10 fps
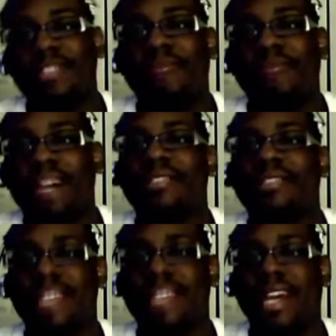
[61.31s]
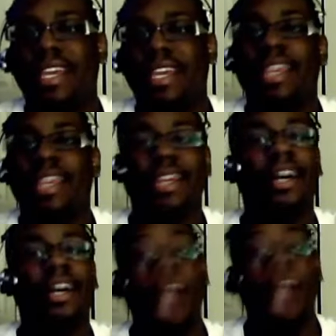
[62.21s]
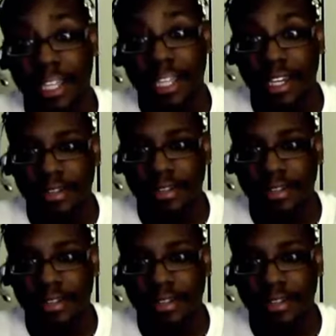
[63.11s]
Pocky Usagi again.